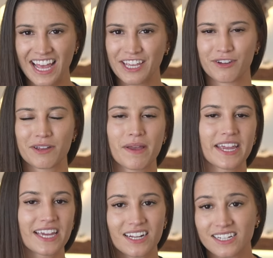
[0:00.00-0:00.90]
You can make
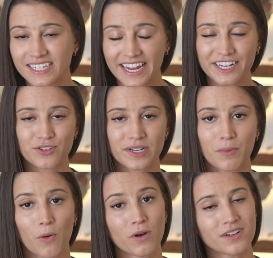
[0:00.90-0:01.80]
it a day trip
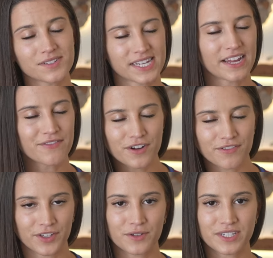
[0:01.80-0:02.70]
or stay for a
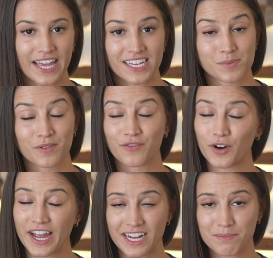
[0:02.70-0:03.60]
few days before
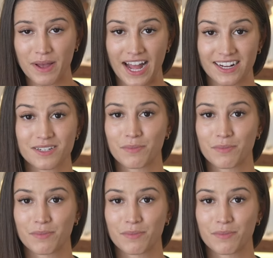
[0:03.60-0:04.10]
heading back to